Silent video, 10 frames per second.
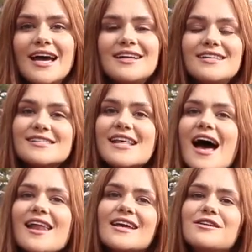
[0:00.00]
And does
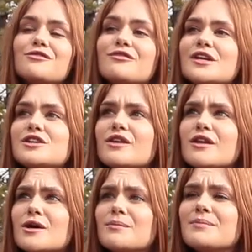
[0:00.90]
that infringe on
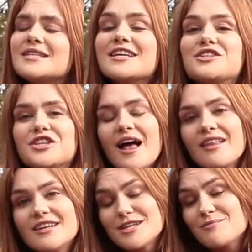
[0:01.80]
their
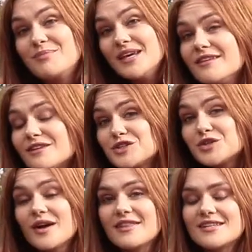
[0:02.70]
potentiality to be their
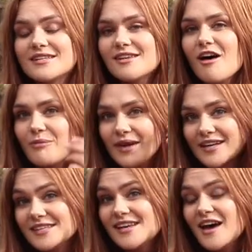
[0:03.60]
true authentic self?
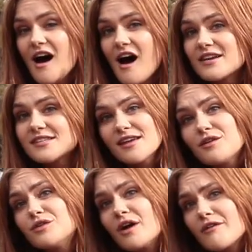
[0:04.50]
Because on a
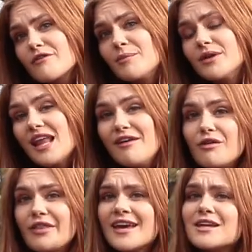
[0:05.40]
subtle nonverbal
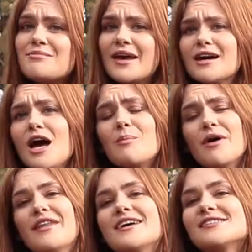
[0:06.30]
level, they can pick up
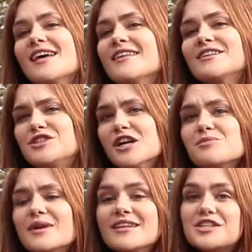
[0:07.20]
on that silent
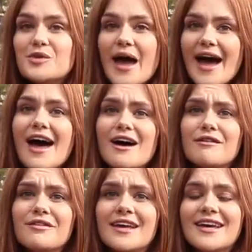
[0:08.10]
judgment that you
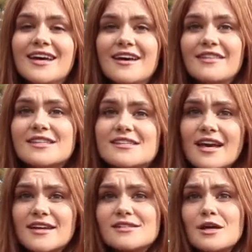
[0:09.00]
have that
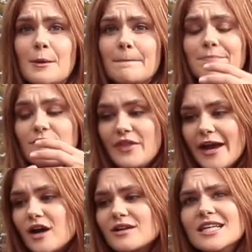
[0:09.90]
says
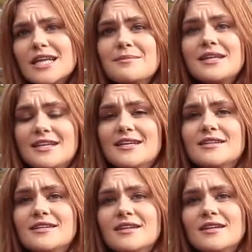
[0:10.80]
they are limited